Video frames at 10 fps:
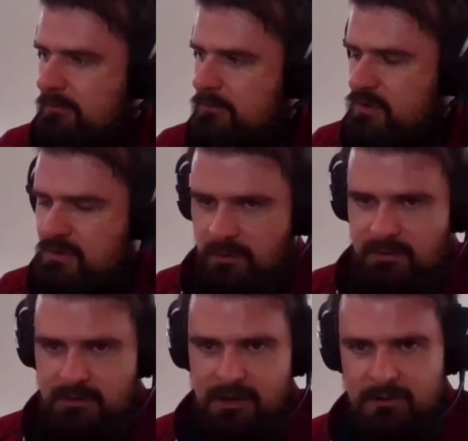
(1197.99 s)
just want
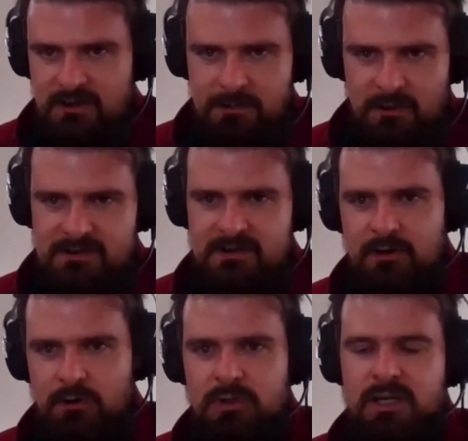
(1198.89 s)
the numbers because they
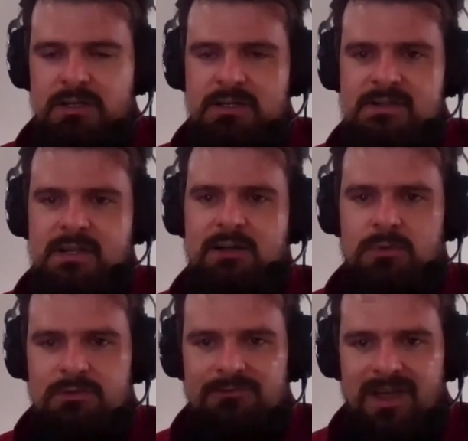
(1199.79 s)
don't really understand
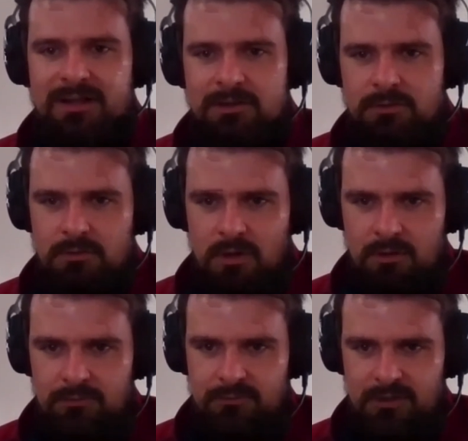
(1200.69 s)
what the value
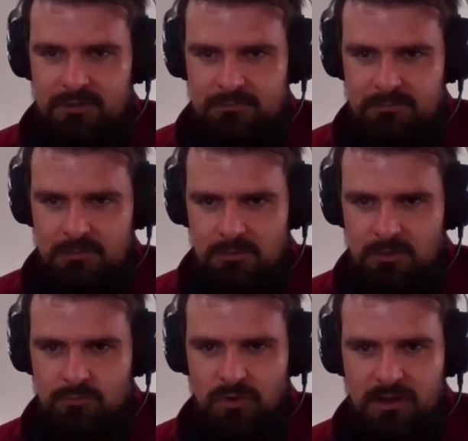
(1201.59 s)
of
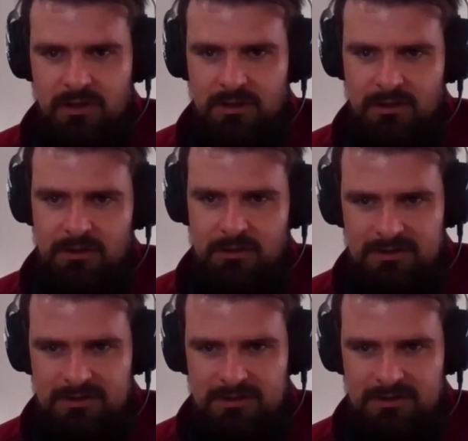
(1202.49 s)
really like